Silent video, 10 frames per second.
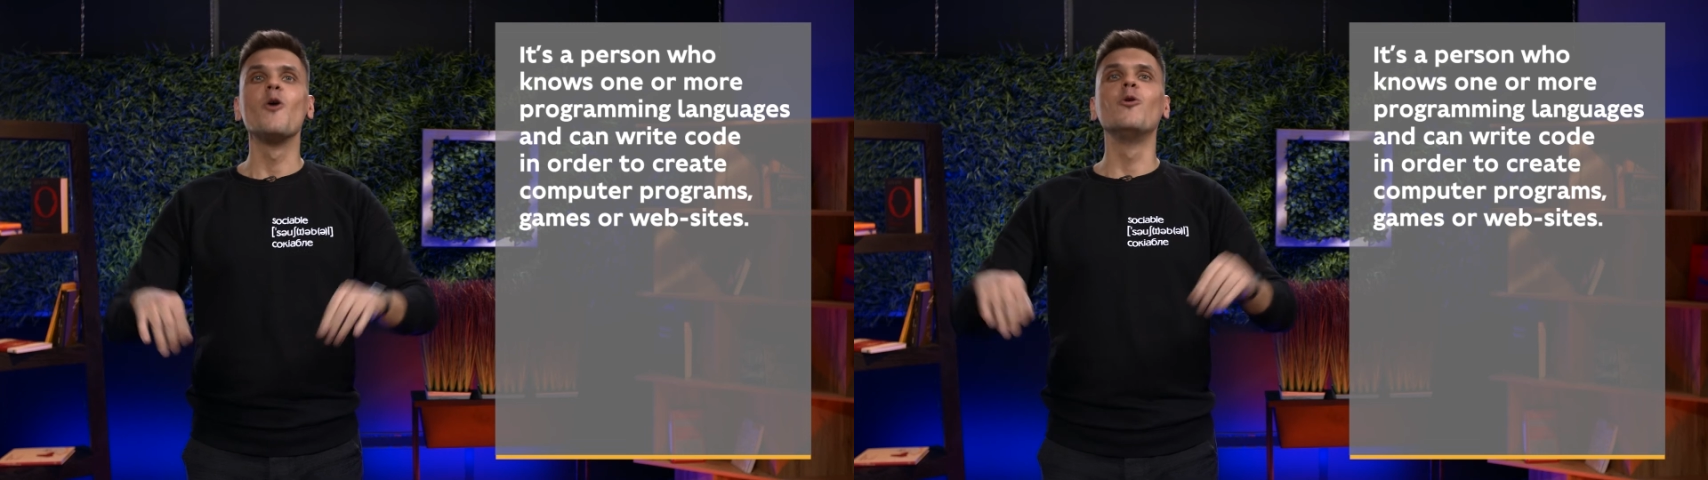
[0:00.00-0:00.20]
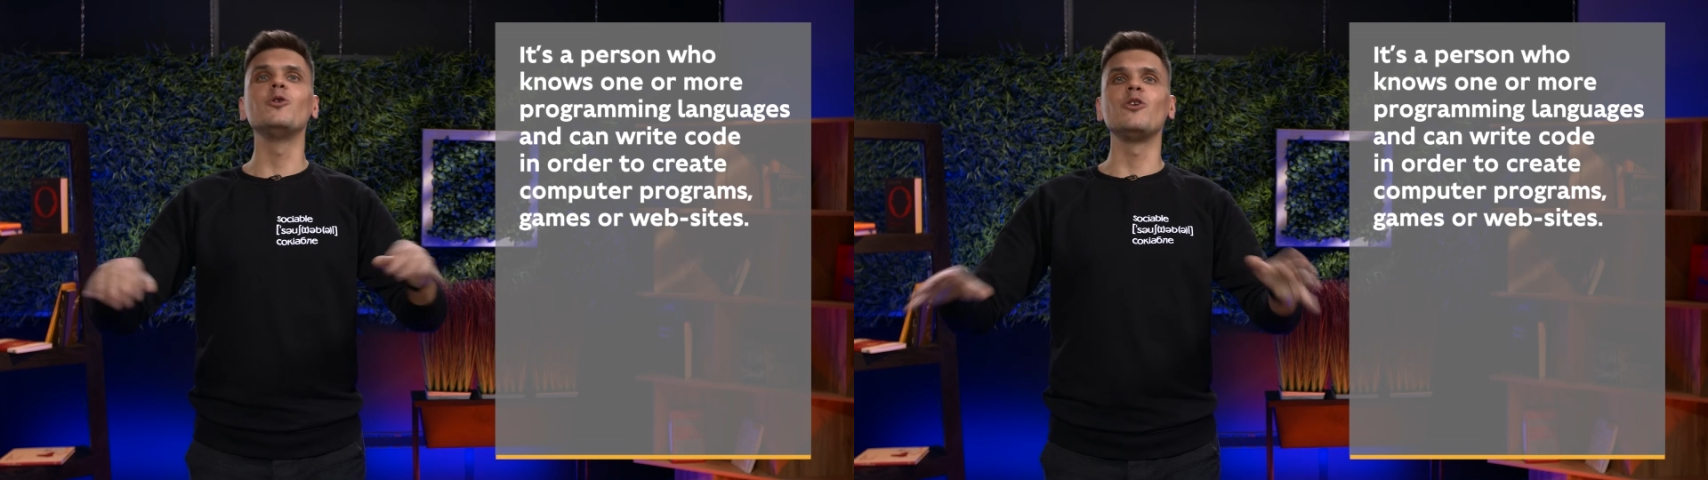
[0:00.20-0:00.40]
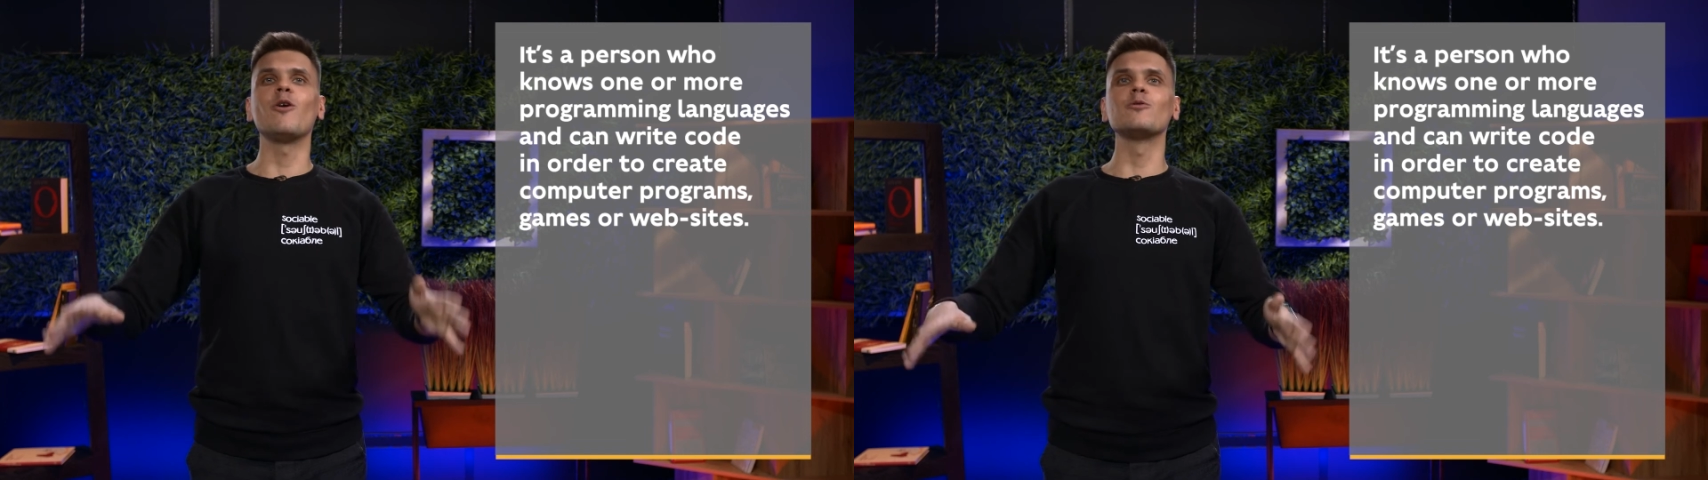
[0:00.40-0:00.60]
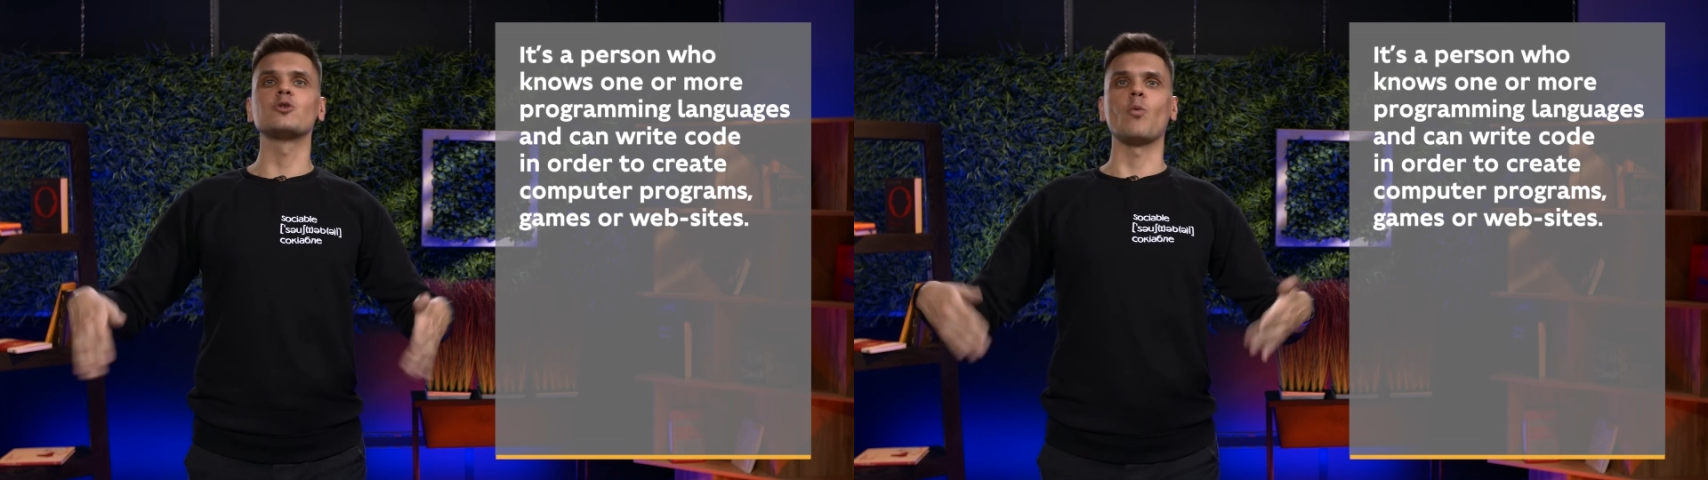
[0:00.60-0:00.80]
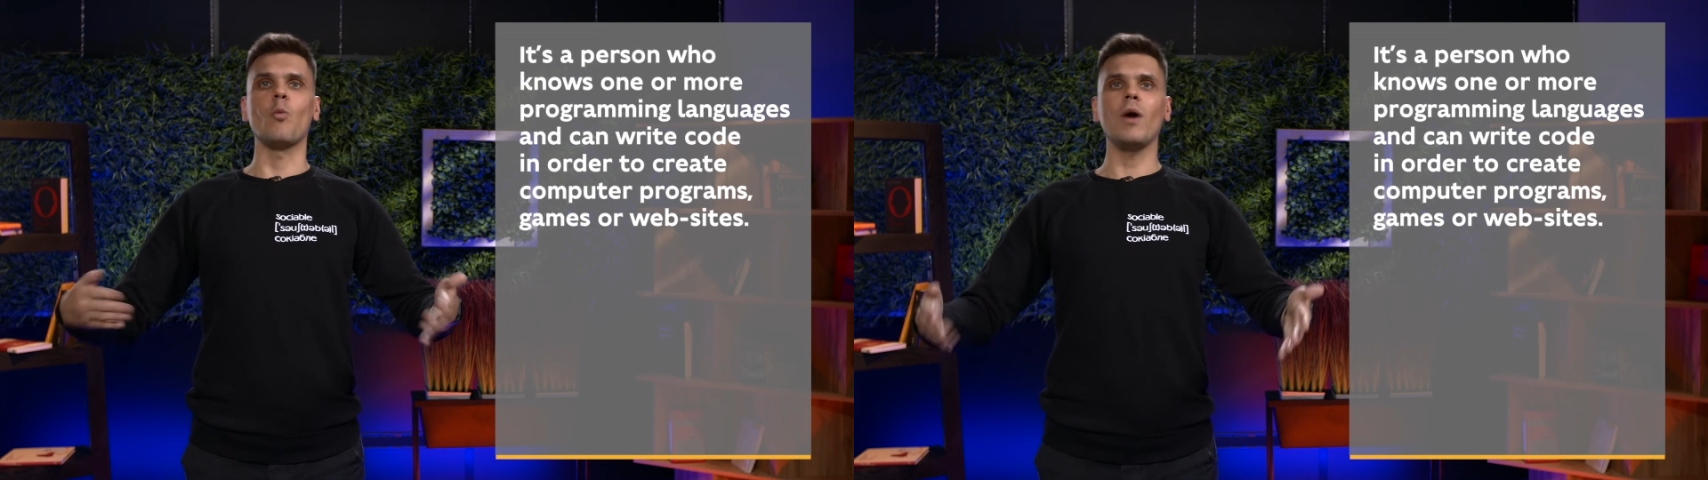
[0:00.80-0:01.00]
who knows
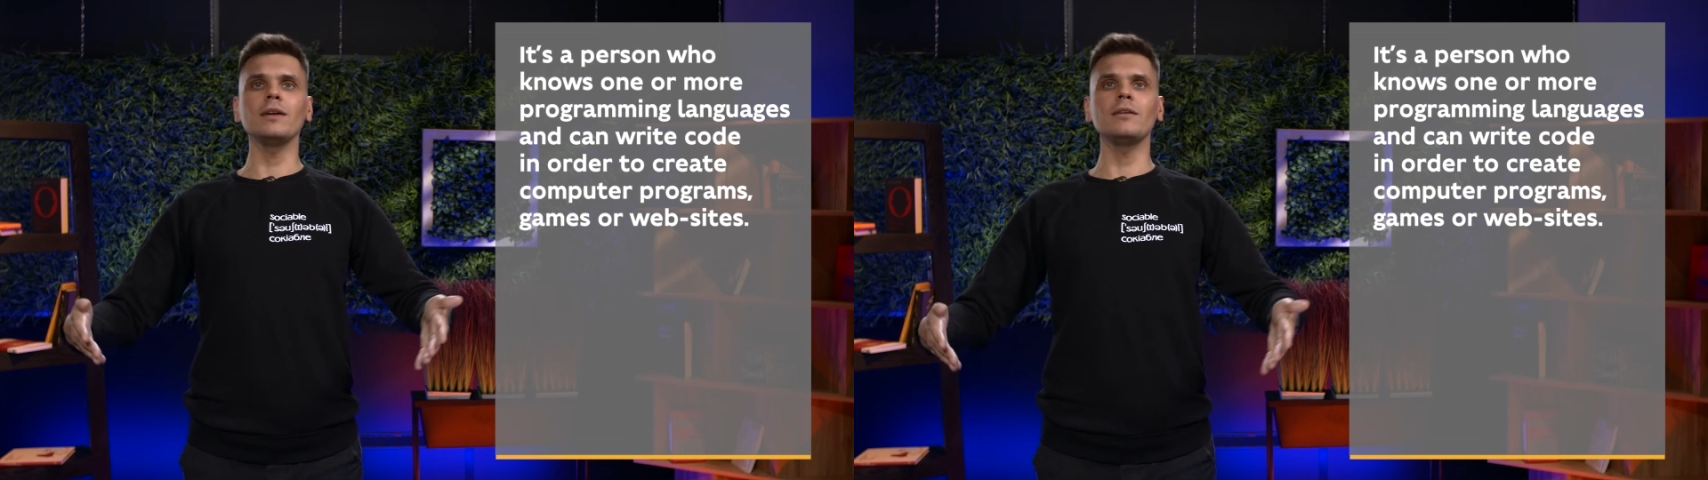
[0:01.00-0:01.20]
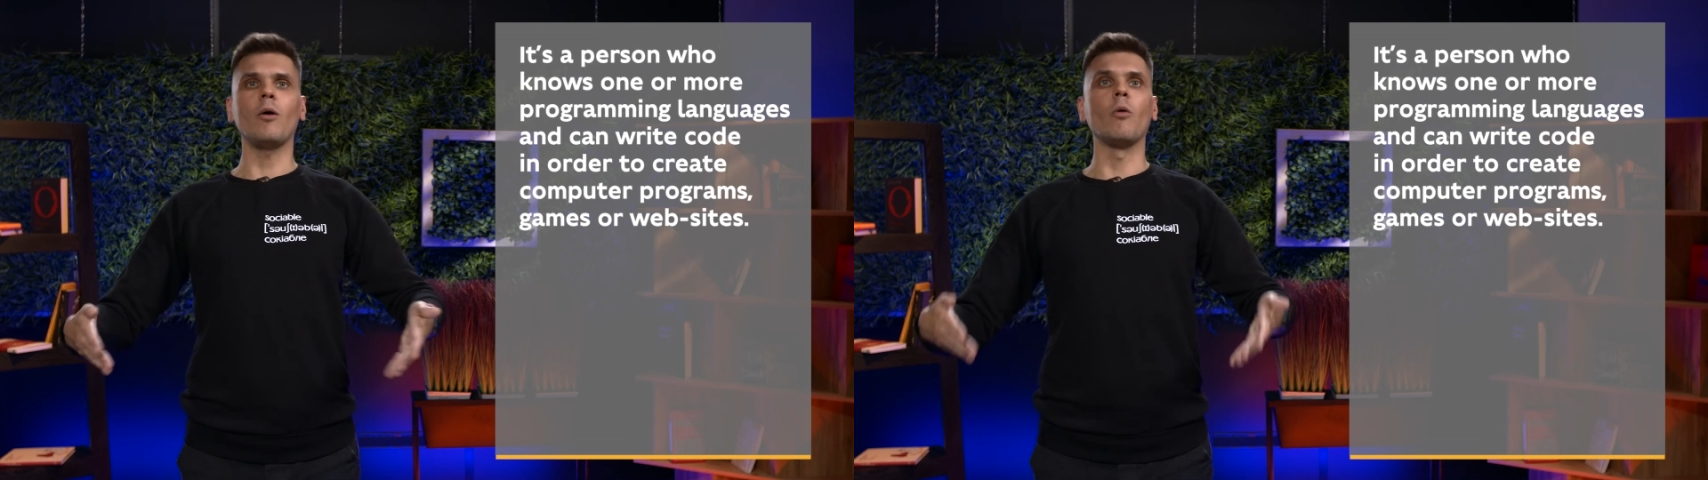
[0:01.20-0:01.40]
one